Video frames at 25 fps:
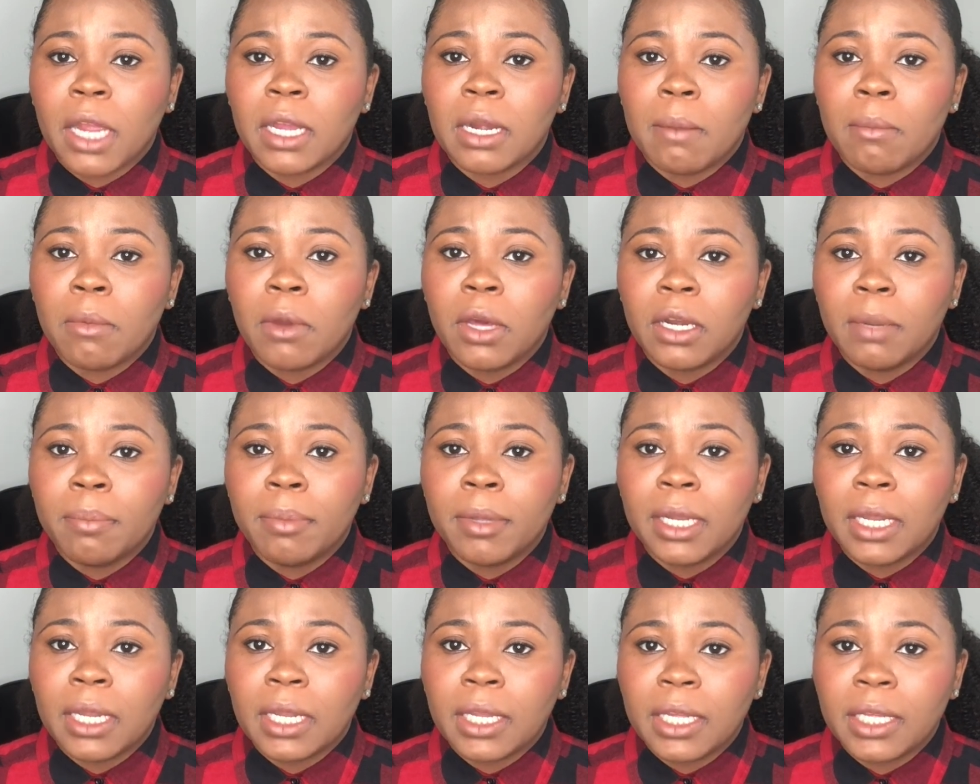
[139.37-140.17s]
and I'm going to
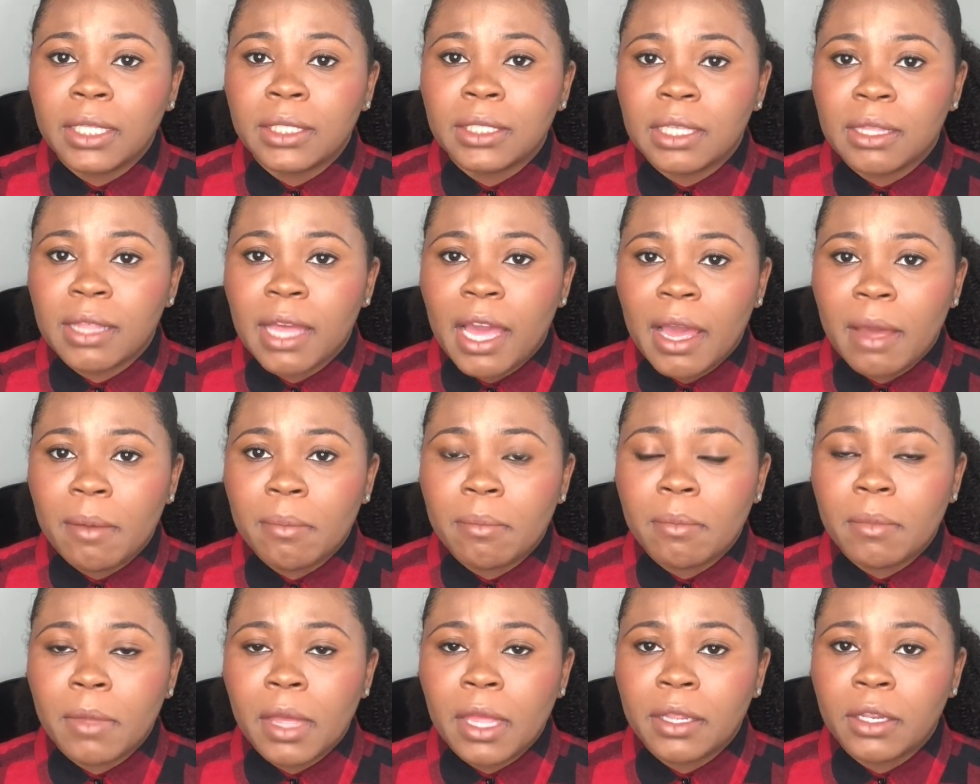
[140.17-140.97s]
put a link to that
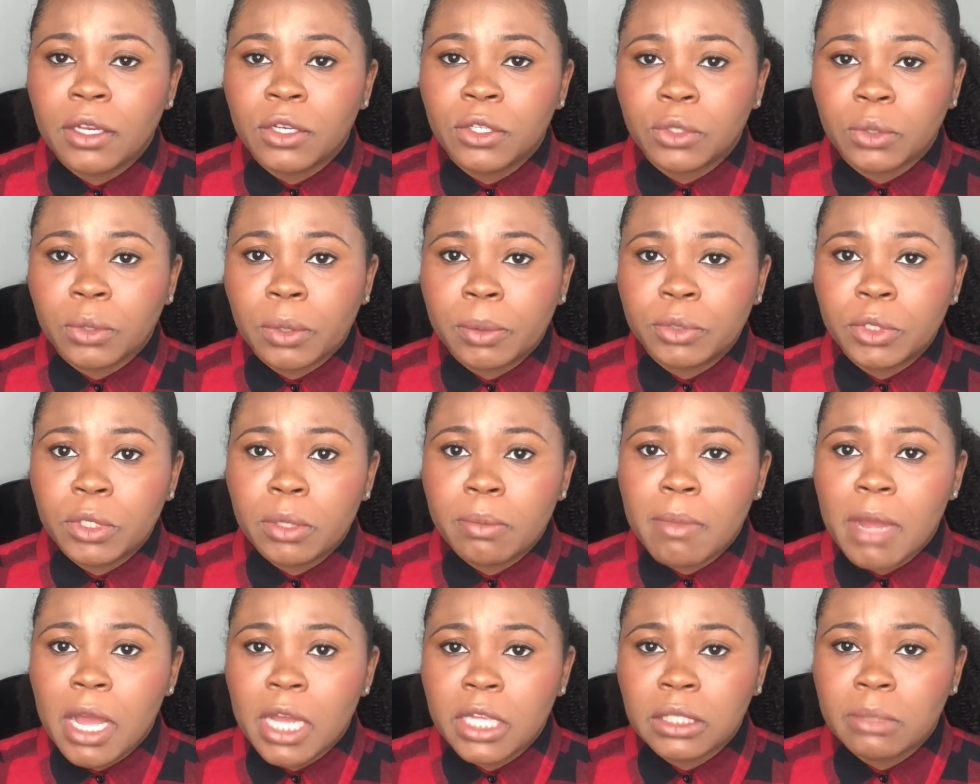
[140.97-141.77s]
in the
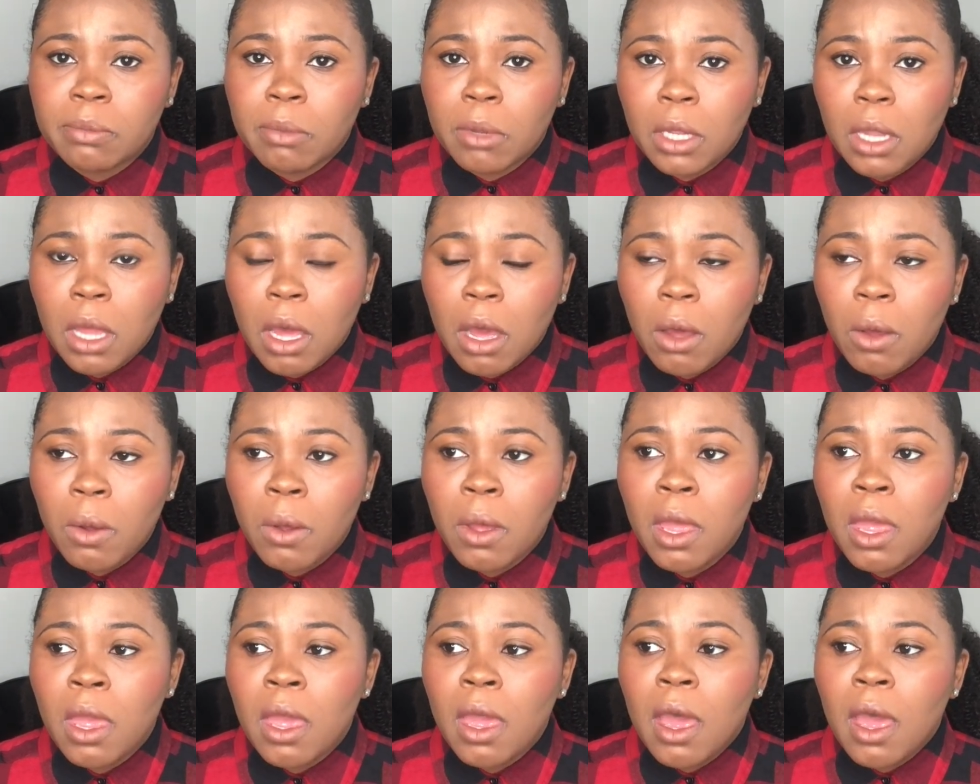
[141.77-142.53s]
description box below.